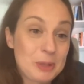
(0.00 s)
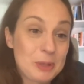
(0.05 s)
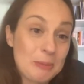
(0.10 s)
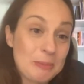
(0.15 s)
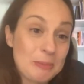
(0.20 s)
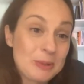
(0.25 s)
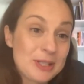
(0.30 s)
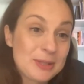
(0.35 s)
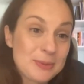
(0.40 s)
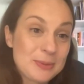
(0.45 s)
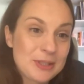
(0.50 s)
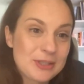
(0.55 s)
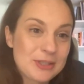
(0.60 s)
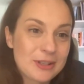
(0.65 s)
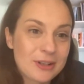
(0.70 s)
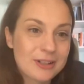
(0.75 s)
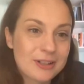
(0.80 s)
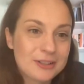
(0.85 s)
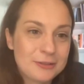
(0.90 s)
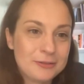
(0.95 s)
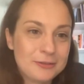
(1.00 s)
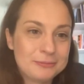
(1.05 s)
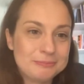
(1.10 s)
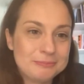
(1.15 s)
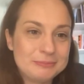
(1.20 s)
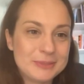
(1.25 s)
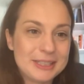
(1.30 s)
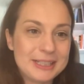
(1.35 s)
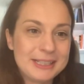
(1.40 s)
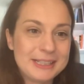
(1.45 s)
companies would start
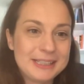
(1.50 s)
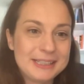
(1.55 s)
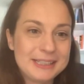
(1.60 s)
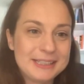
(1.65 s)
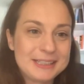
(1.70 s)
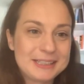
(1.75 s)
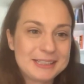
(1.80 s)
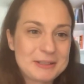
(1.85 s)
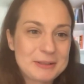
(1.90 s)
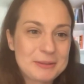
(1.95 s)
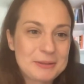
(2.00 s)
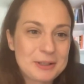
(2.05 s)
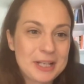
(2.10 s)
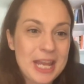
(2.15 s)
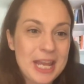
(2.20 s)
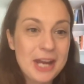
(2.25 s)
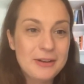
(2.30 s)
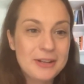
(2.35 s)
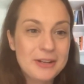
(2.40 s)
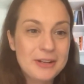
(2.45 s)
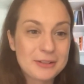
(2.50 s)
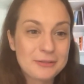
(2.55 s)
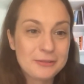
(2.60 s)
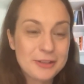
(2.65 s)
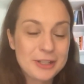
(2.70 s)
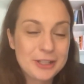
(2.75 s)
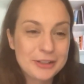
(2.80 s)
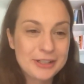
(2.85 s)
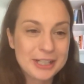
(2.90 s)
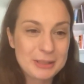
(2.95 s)

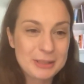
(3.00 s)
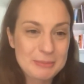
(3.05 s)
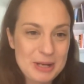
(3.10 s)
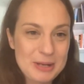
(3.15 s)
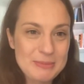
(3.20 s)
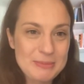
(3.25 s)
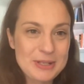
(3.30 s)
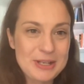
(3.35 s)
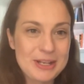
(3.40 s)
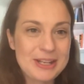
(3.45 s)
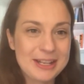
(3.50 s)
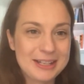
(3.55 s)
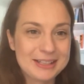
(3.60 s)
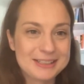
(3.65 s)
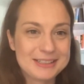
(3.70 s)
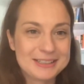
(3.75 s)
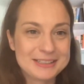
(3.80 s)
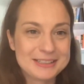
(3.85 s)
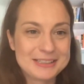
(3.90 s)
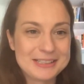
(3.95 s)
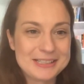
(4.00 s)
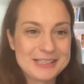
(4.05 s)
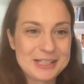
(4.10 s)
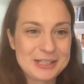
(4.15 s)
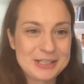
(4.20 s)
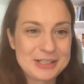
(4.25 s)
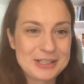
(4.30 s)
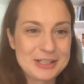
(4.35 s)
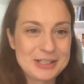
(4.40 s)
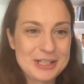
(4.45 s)
fearing maybe that
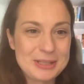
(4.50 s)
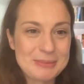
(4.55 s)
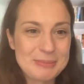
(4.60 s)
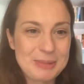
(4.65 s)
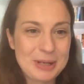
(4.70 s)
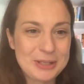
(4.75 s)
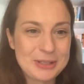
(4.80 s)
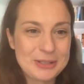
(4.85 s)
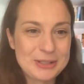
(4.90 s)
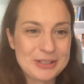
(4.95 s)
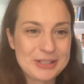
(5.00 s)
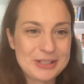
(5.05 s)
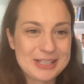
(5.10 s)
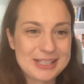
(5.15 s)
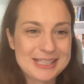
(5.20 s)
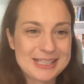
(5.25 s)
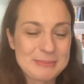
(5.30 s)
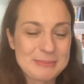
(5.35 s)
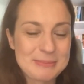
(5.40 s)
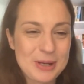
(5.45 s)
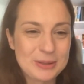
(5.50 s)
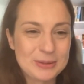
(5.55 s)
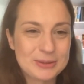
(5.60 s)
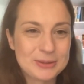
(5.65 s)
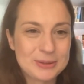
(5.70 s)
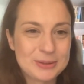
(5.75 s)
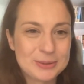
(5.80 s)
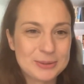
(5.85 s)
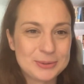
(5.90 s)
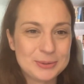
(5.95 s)
such an inspection is
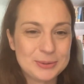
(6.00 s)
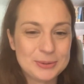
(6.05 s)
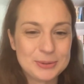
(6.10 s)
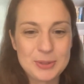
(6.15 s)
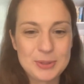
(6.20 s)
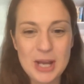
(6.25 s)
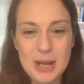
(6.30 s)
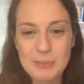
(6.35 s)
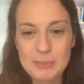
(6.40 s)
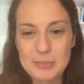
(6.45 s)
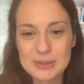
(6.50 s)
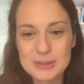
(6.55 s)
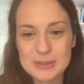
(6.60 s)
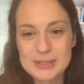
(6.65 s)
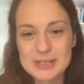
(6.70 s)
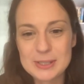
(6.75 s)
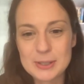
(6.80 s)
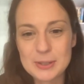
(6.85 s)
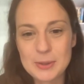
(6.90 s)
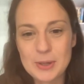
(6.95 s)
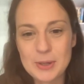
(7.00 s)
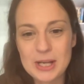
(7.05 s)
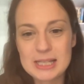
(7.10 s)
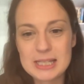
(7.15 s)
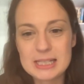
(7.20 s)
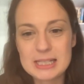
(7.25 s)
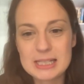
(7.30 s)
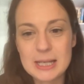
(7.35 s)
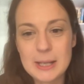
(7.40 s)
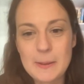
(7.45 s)
about to happen. So I
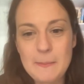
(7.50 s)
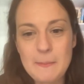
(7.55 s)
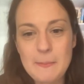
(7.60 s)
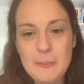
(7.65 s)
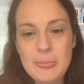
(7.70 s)
think